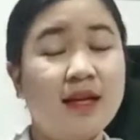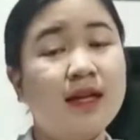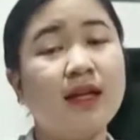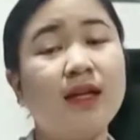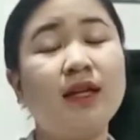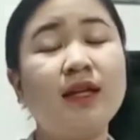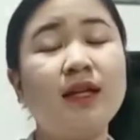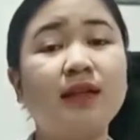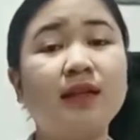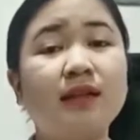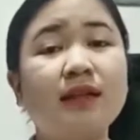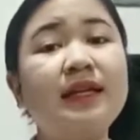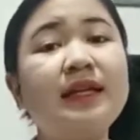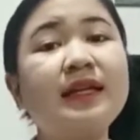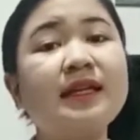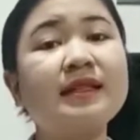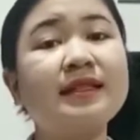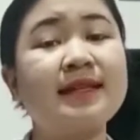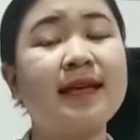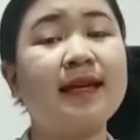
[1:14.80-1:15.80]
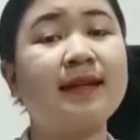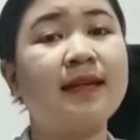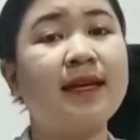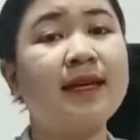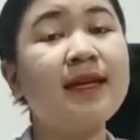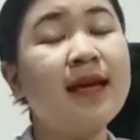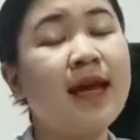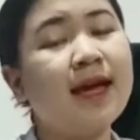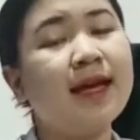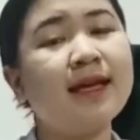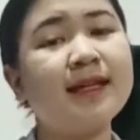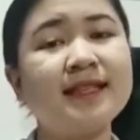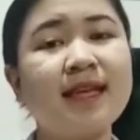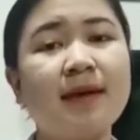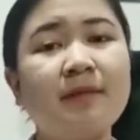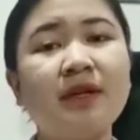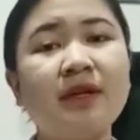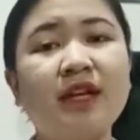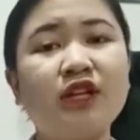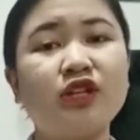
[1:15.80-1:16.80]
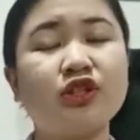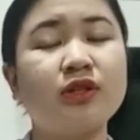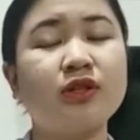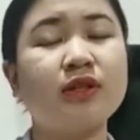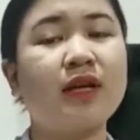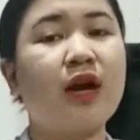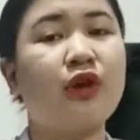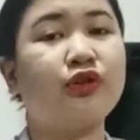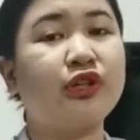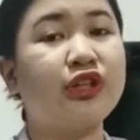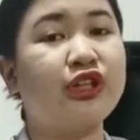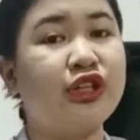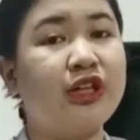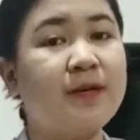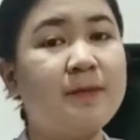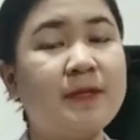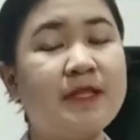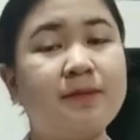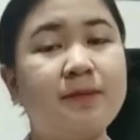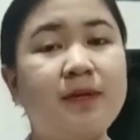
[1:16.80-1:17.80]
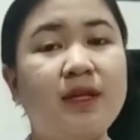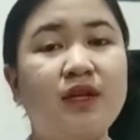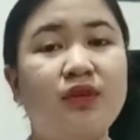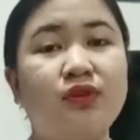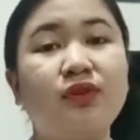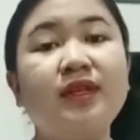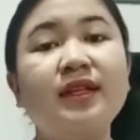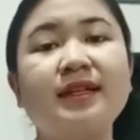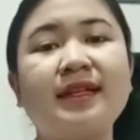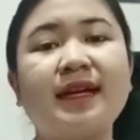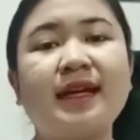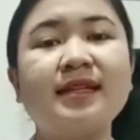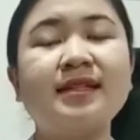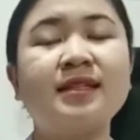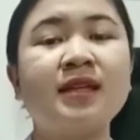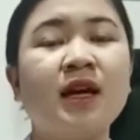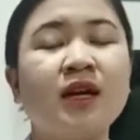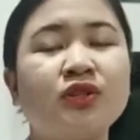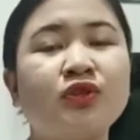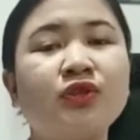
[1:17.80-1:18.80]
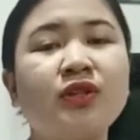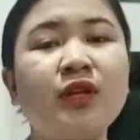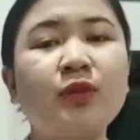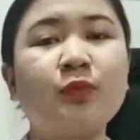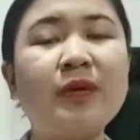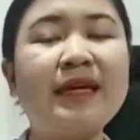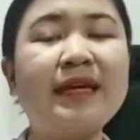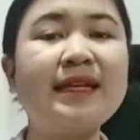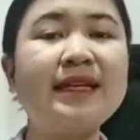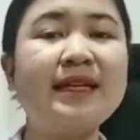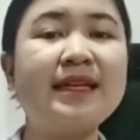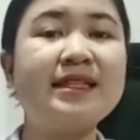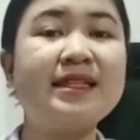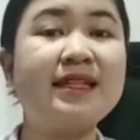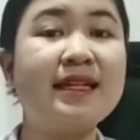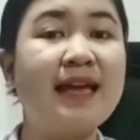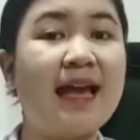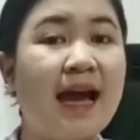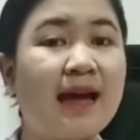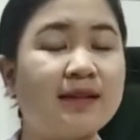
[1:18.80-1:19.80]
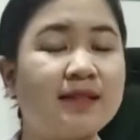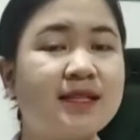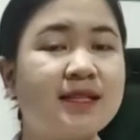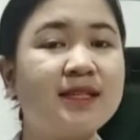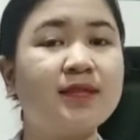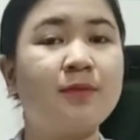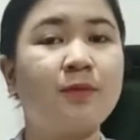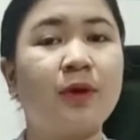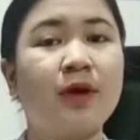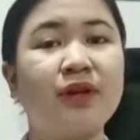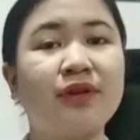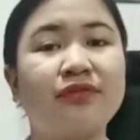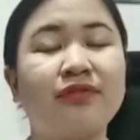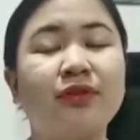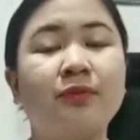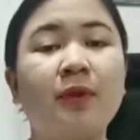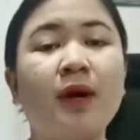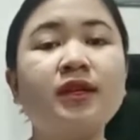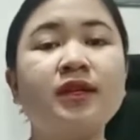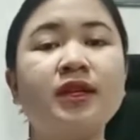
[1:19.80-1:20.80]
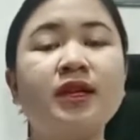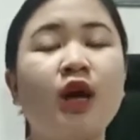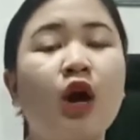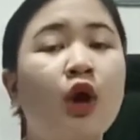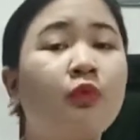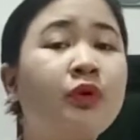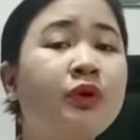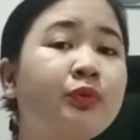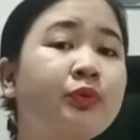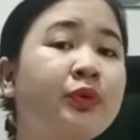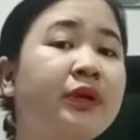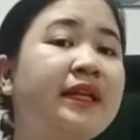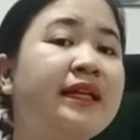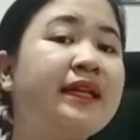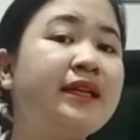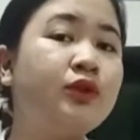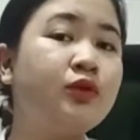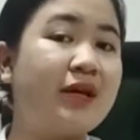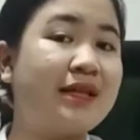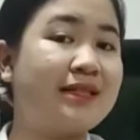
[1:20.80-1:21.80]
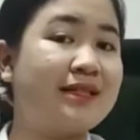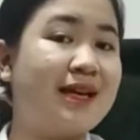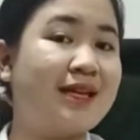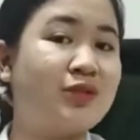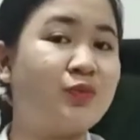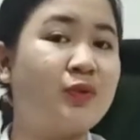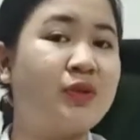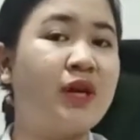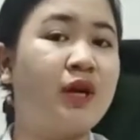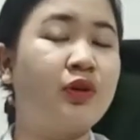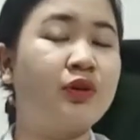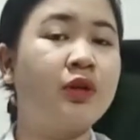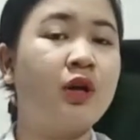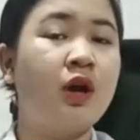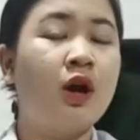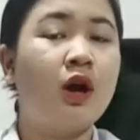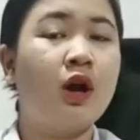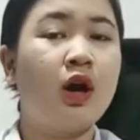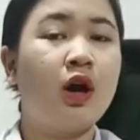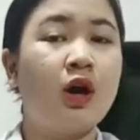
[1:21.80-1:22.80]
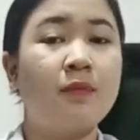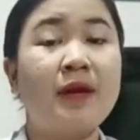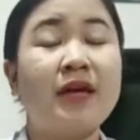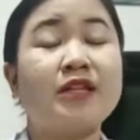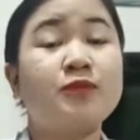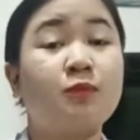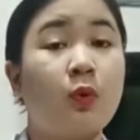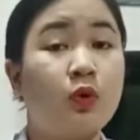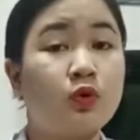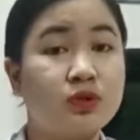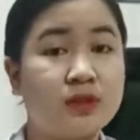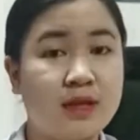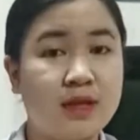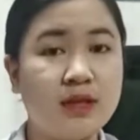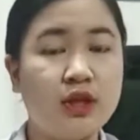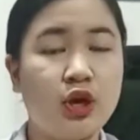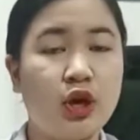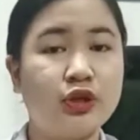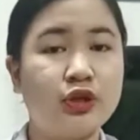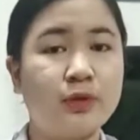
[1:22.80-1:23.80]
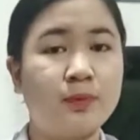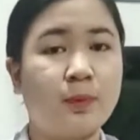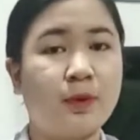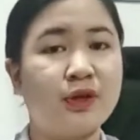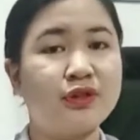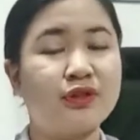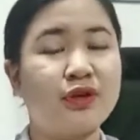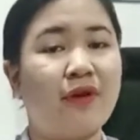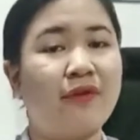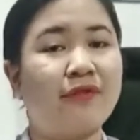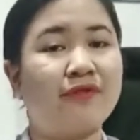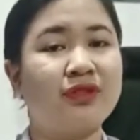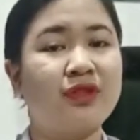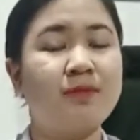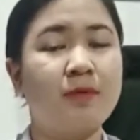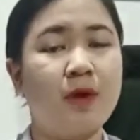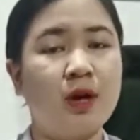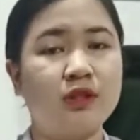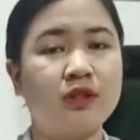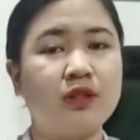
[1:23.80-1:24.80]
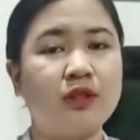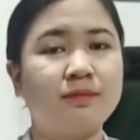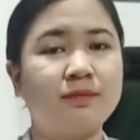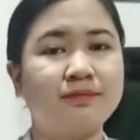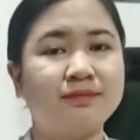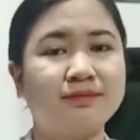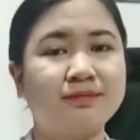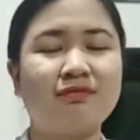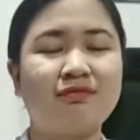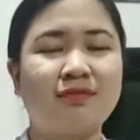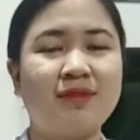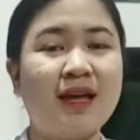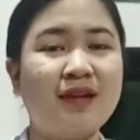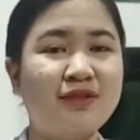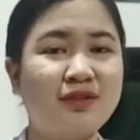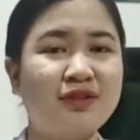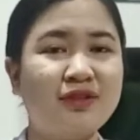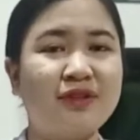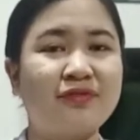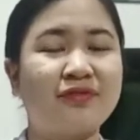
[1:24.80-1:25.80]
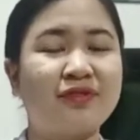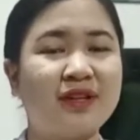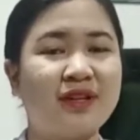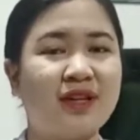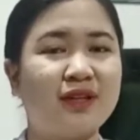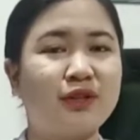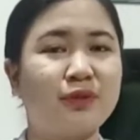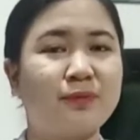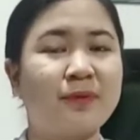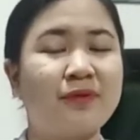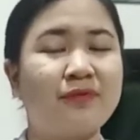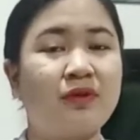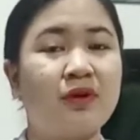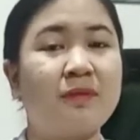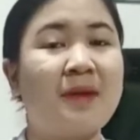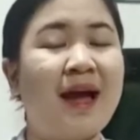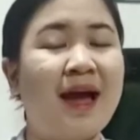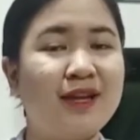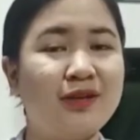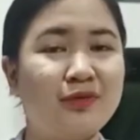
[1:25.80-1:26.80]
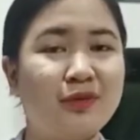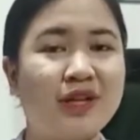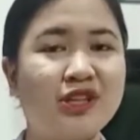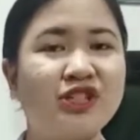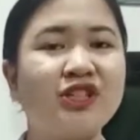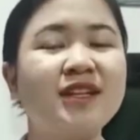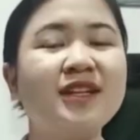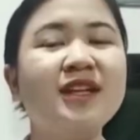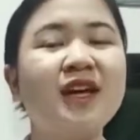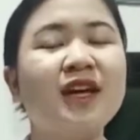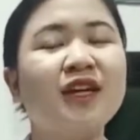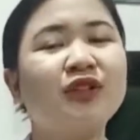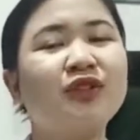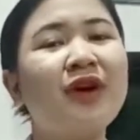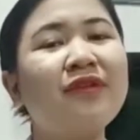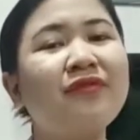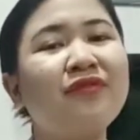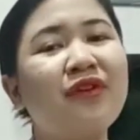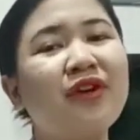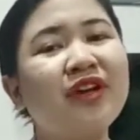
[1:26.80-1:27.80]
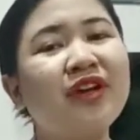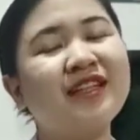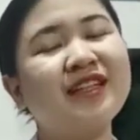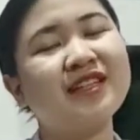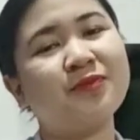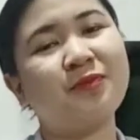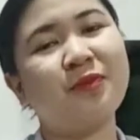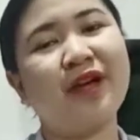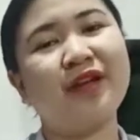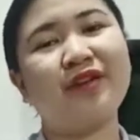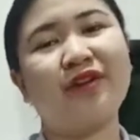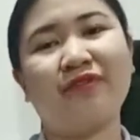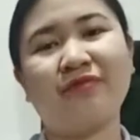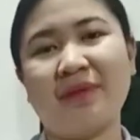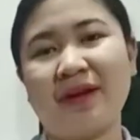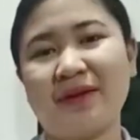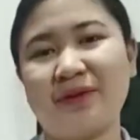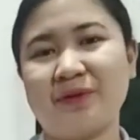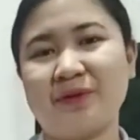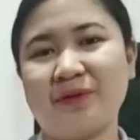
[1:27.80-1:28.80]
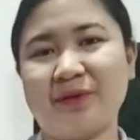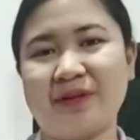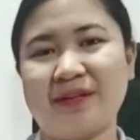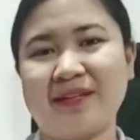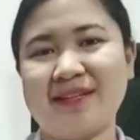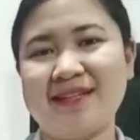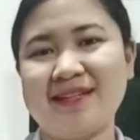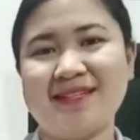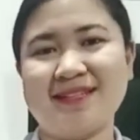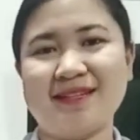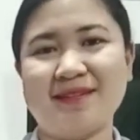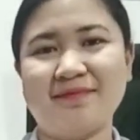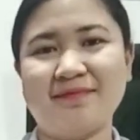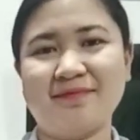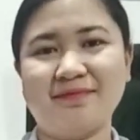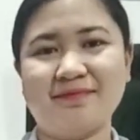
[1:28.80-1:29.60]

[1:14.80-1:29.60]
In a clinical setting, examination gown or drape is being utilized so that we can easily access the part of the body where we need to assess without exposing the other parts of the body. Then, do not forget to perform hand washing to avoid the spread of microorganisms.